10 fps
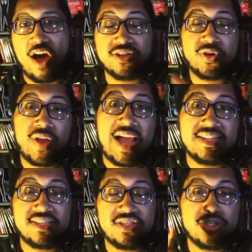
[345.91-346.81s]
Also,
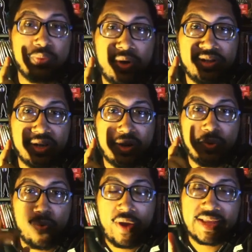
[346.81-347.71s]
guys, I just wanted to
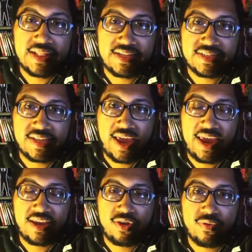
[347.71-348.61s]
quickly
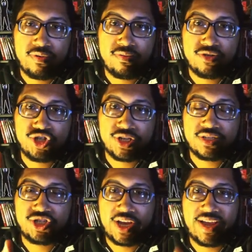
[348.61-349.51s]
say you
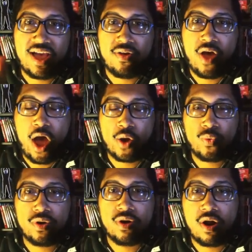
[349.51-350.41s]
should check out
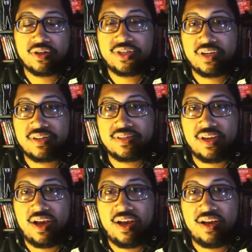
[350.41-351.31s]
Awkward Arsic's
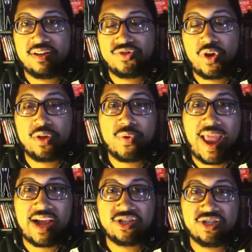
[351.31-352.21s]
uh, trailer
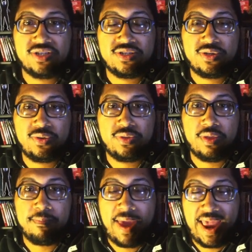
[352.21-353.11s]
reaction to
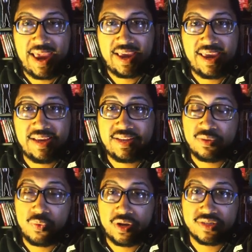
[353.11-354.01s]
The Meg. He
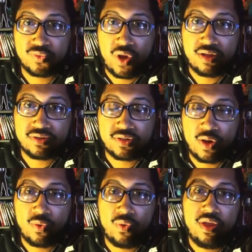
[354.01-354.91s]
did one as well,
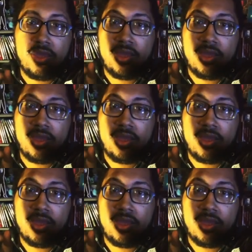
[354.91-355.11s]
so